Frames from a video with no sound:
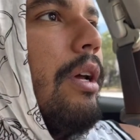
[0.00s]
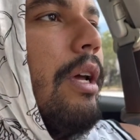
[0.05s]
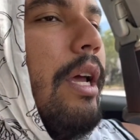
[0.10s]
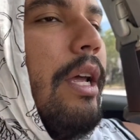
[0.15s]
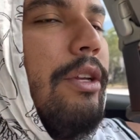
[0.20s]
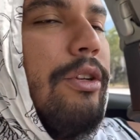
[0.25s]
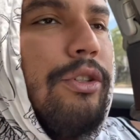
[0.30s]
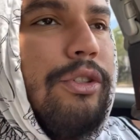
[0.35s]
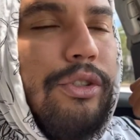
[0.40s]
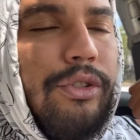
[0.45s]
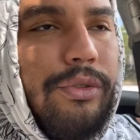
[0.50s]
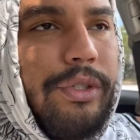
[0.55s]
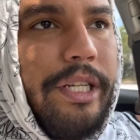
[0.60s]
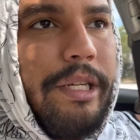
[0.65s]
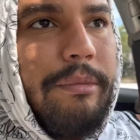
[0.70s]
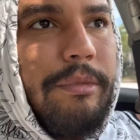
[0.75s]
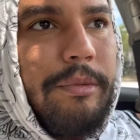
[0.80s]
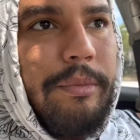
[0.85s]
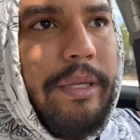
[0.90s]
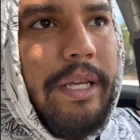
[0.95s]
and your
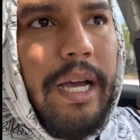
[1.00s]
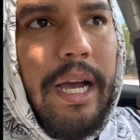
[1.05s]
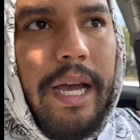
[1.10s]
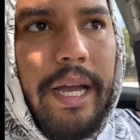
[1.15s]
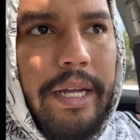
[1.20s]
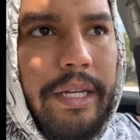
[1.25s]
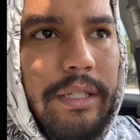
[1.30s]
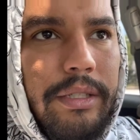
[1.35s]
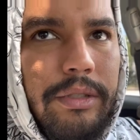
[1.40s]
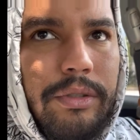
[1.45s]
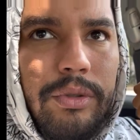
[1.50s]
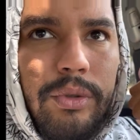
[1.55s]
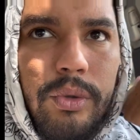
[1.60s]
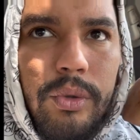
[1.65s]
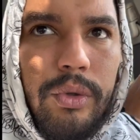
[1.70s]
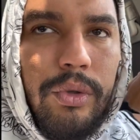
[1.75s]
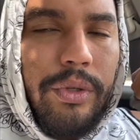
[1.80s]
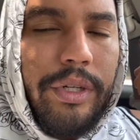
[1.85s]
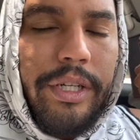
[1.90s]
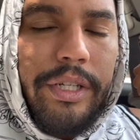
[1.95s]
dreams behind
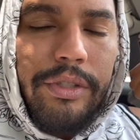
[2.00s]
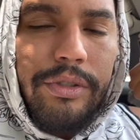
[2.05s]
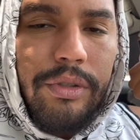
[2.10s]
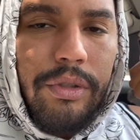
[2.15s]
2-3 years